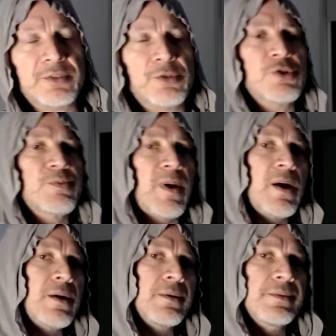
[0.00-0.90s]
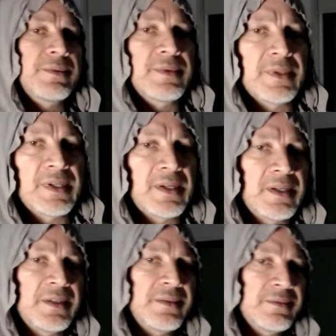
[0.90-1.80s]
too small,
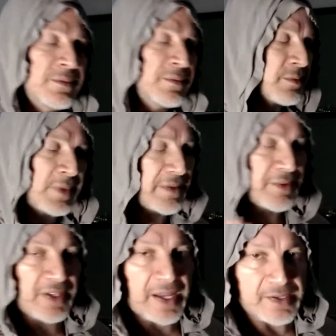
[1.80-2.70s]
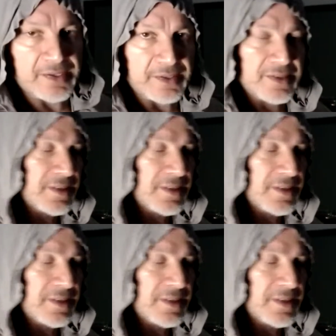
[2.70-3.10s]
whatever the case is,